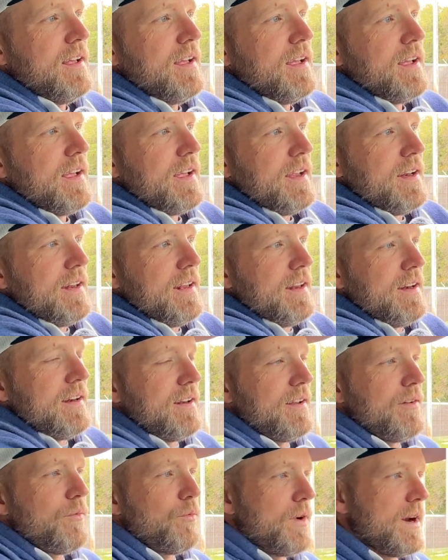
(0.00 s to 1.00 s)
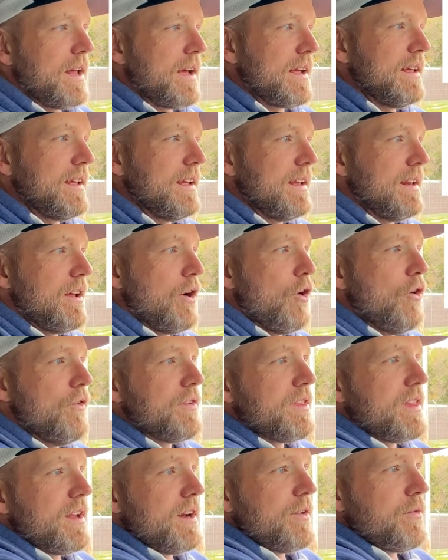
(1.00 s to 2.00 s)
and then when I get
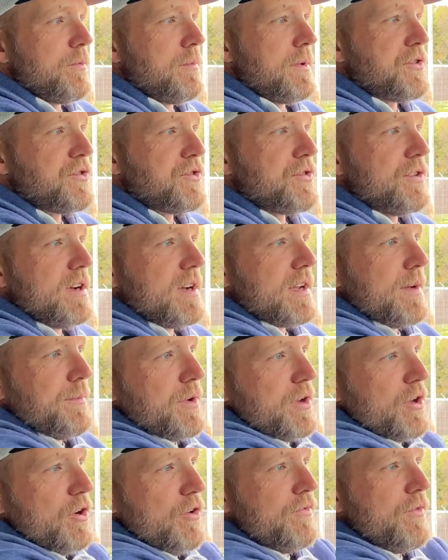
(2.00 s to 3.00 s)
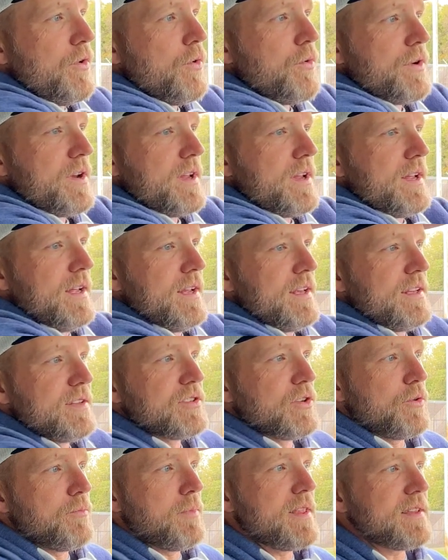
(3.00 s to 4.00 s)
over there with my truck, I'm going to go forward again.
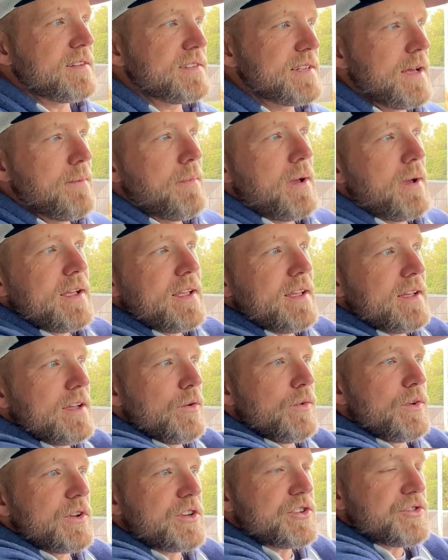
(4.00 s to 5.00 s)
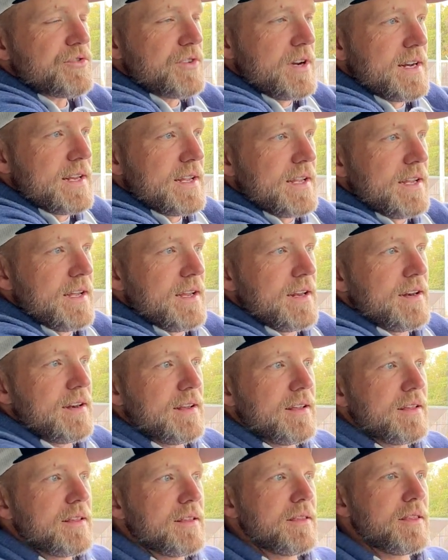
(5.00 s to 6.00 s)
So by the time I get going straight again,
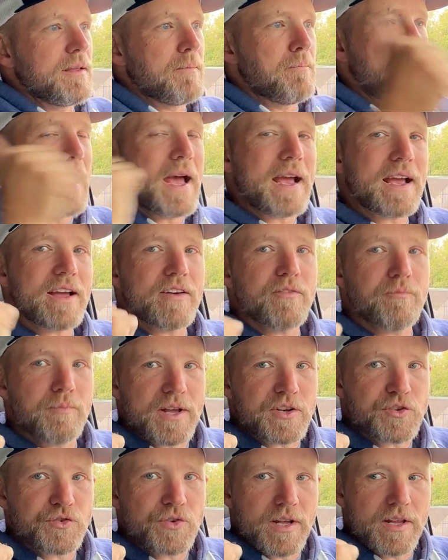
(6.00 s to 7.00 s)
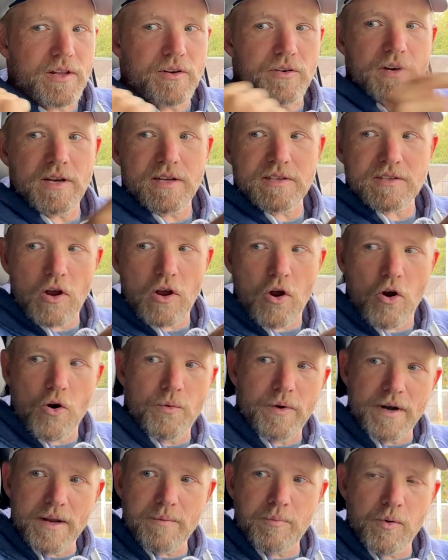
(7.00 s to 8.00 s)
the back of my trailer is
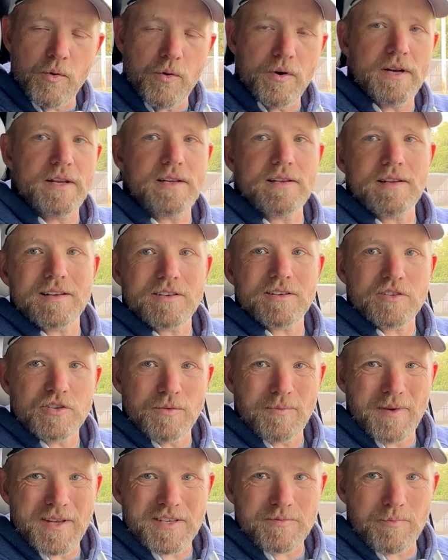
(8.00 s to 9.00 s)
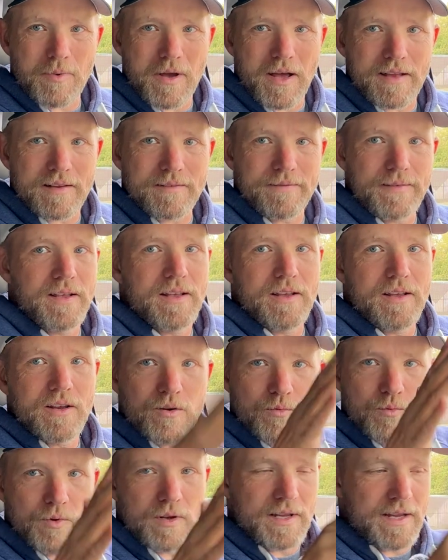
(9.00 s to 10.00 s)
already pointed to my spot.
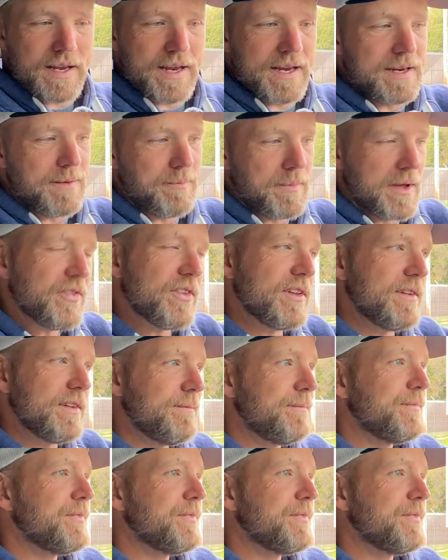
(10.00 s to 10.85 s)
Really handy method.